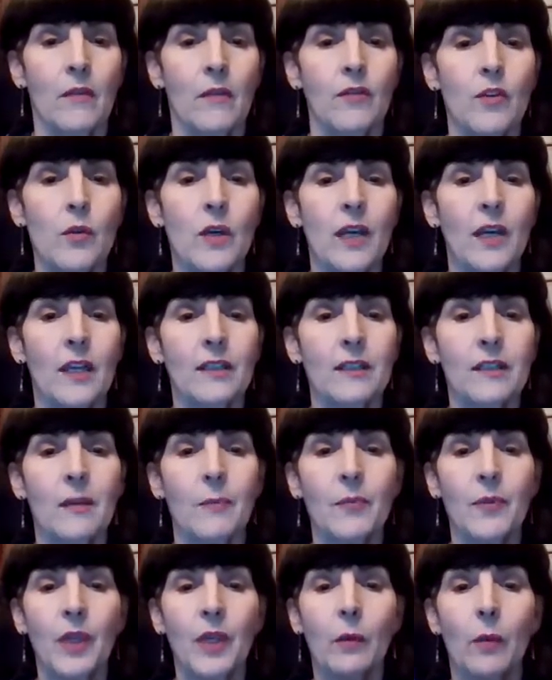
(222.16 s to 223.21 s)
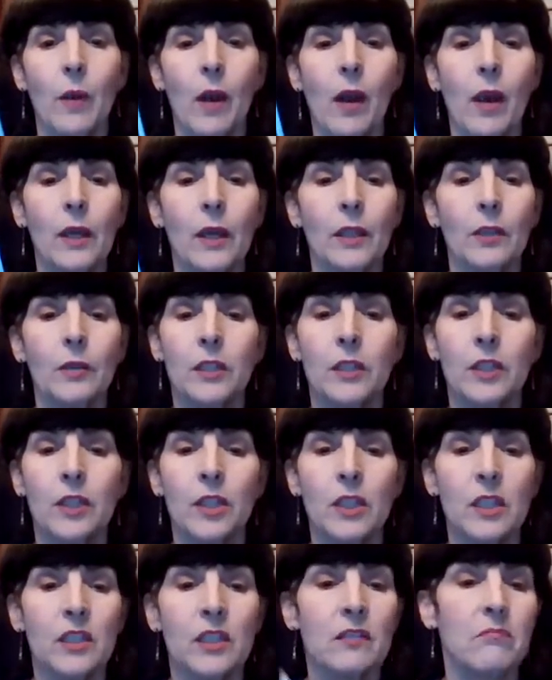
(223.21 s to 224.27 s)
If you cut something wrong, you could
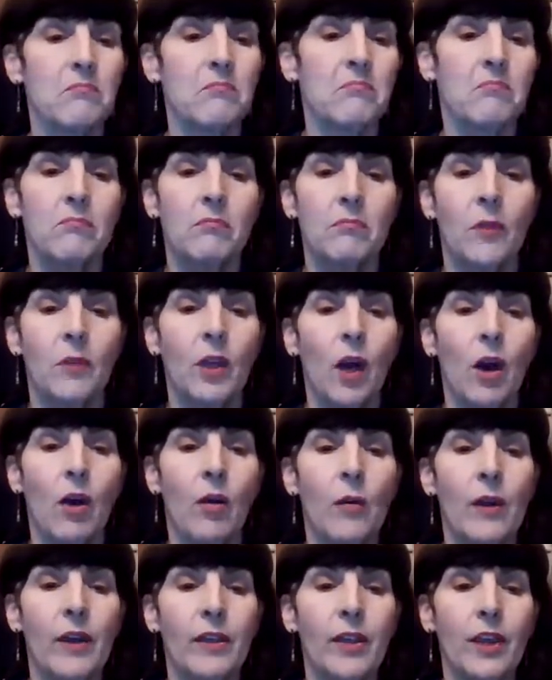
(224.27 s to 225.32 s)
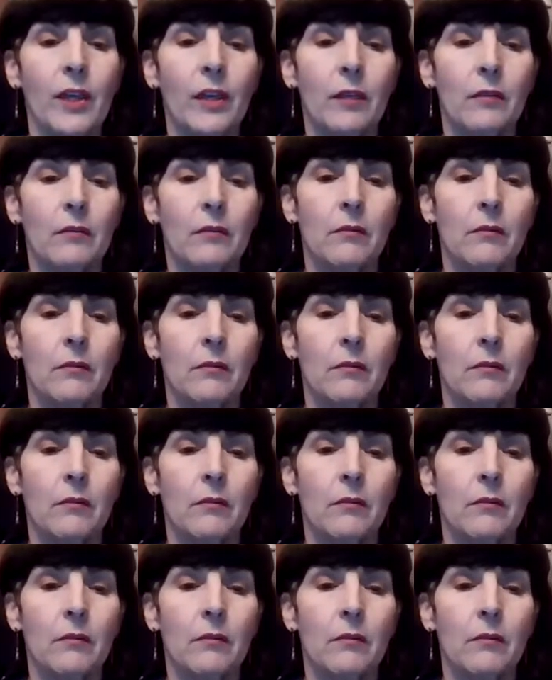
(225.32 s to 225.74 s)
just go with it.